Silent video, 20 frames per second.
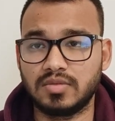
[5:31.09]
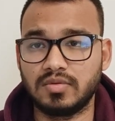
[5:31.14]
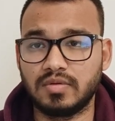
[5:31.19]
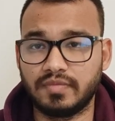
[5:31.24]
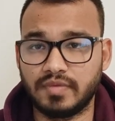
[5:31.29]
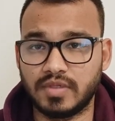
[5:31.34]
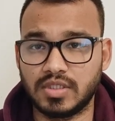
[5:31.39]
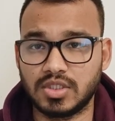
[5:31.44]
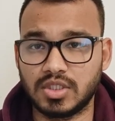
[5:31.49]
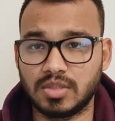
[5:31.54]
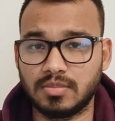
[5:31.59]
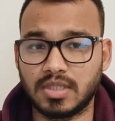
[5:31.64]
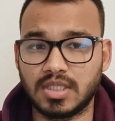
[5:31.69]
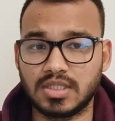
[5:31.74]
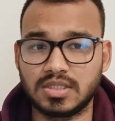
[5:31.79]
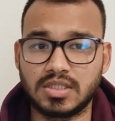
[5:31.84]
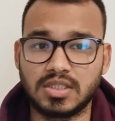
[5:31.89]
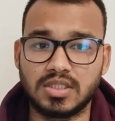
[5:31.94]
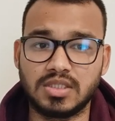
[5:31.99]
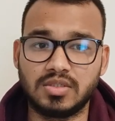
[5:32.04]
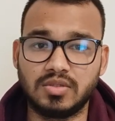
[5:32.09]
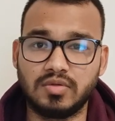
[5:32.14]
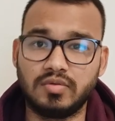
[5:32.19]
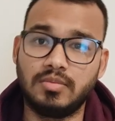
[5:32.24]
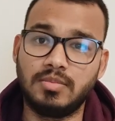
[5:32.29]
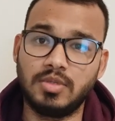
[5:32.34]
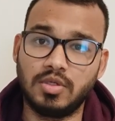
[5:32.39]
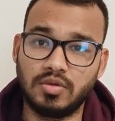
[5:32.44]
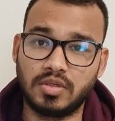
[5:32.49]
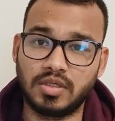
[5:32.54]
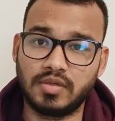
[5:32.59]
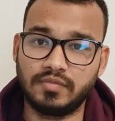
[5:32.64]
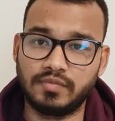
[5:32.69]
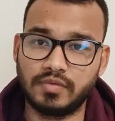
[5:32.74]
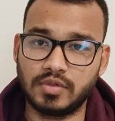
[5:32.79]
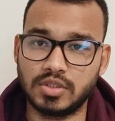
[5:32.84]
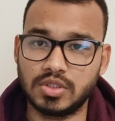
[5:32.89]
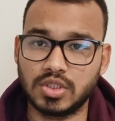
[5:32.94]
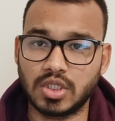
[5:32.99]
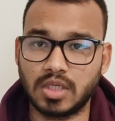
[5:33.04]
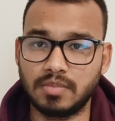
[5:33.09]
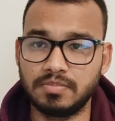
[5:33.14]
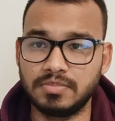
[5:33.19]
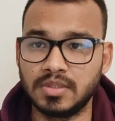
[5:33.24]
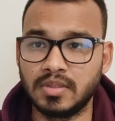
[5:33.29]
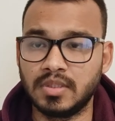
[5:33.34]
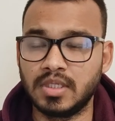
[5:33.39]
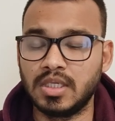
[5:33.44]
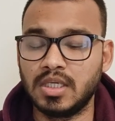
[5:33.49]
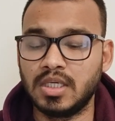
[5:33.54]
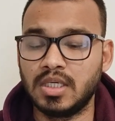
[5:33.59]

you will finish your masters, and you will be looking for a job.